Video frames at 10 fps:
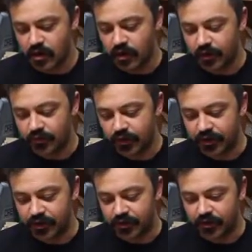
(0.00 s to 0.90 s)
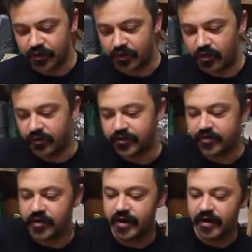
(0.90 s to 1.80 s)
we also
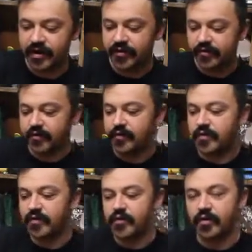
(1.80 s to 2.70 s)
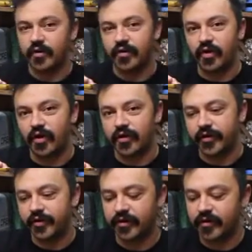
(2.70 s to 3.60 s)
have a
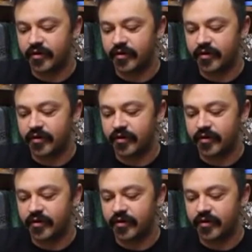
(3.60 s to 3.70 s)
collar